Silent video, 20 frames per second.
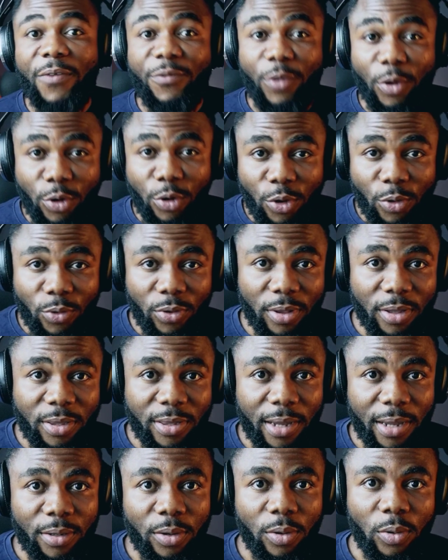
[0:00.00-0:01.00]
If you're new to the
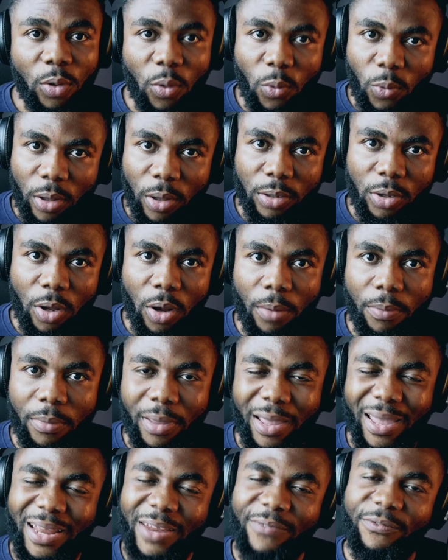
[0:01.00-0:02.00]
channel,
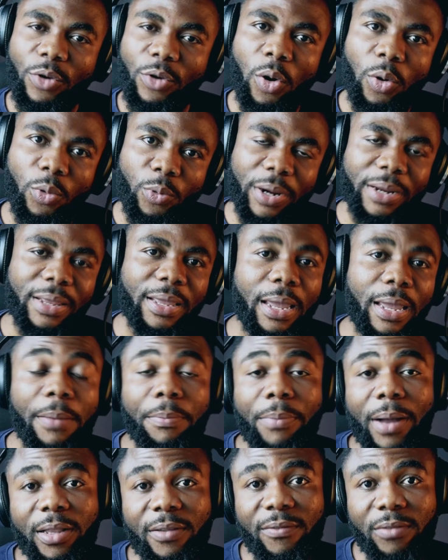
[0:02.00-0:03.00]
welcome and if you're already
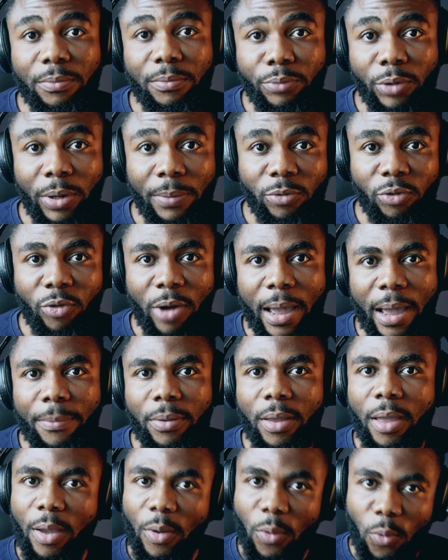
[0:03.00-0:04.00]
a part of the Brim
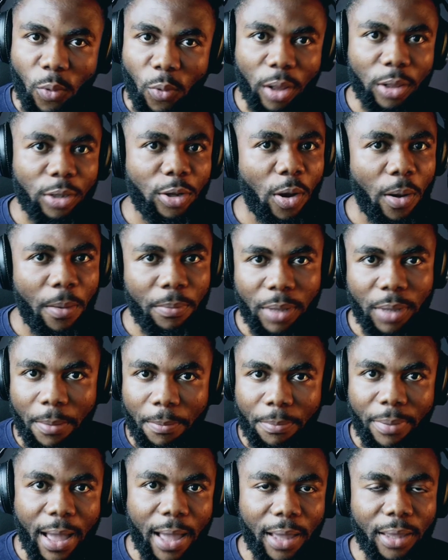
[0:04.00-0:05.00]
tribe, welcome
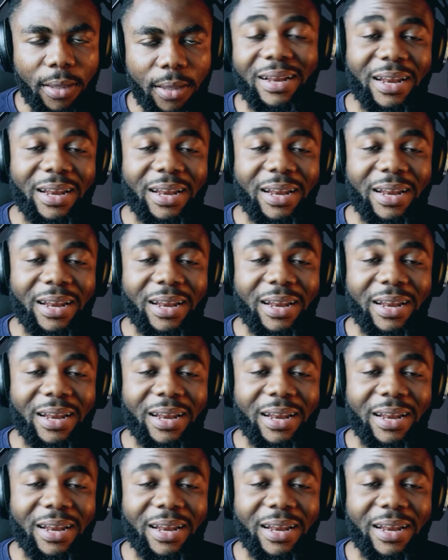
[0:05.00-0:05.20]
back.